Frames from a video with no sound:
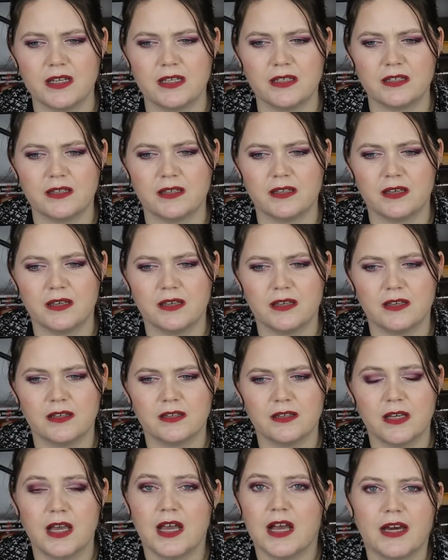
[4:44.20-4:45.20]
it is.
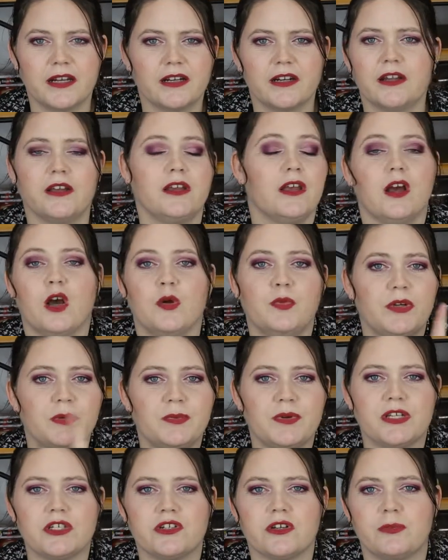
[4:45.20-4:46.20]
I don't know. I'll put
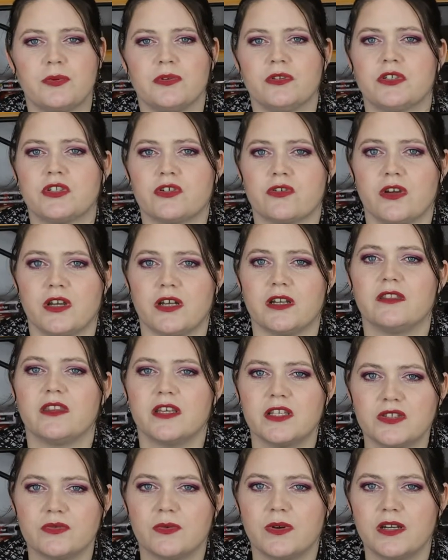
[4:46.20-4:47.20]
a picture up on the screen.
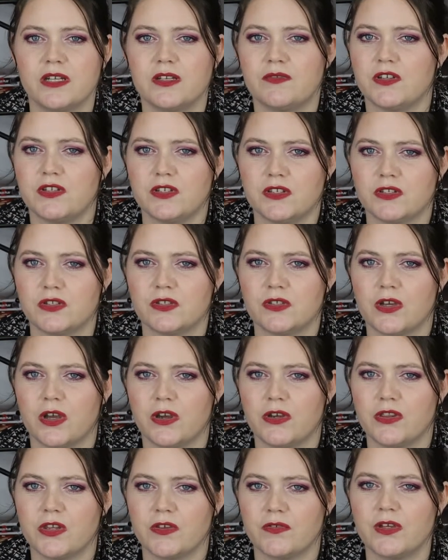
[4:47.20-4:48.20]
This one, if you do two
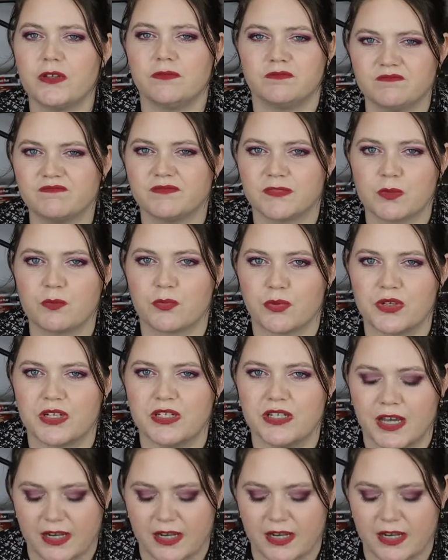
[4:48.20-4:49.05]
coats of it, it's pretty